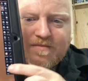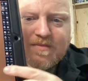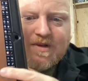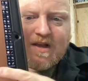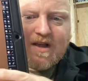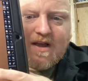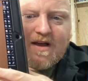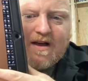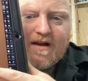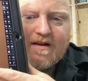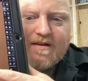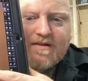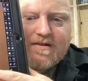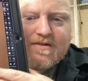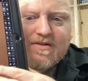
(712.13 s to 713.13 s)
Yeah.
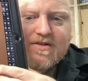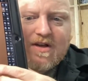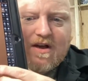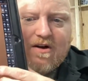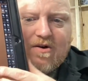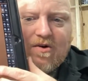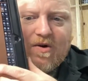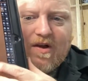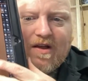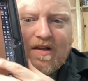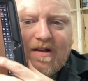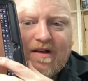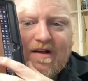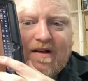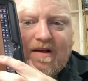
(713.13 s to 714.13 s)
So
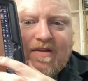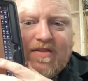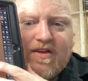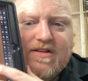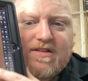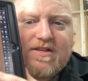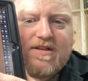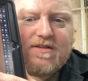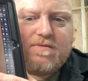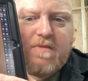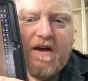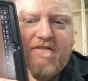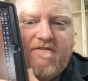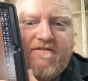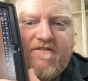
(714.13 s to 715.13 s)
this is
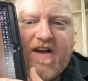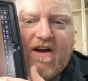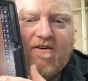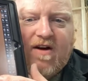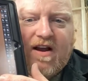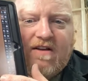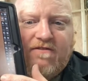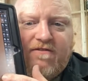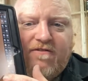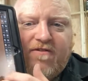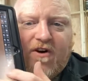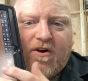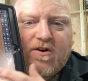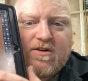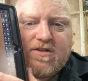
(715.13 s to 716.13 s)
my very
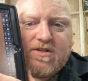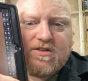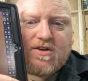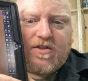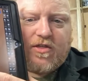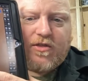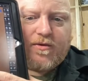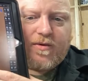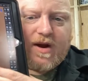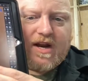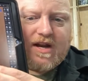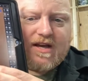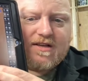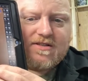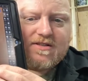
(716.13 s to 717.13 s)
first
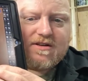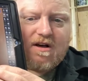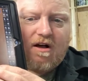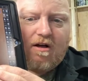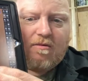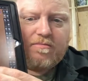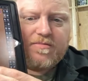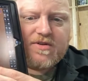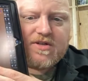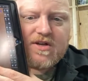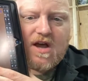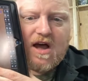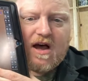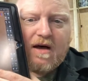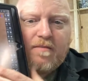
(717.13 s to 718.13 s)
3D sculpt
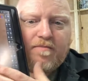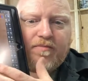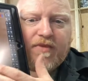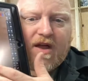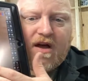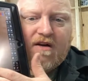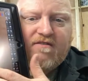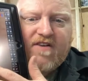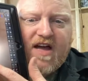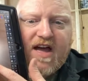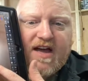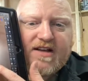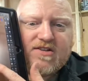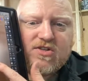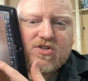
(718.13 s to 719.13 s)
of
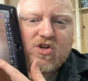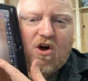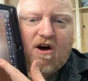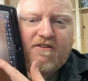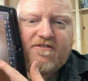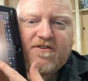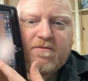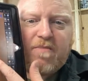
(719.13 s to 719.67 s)
a soft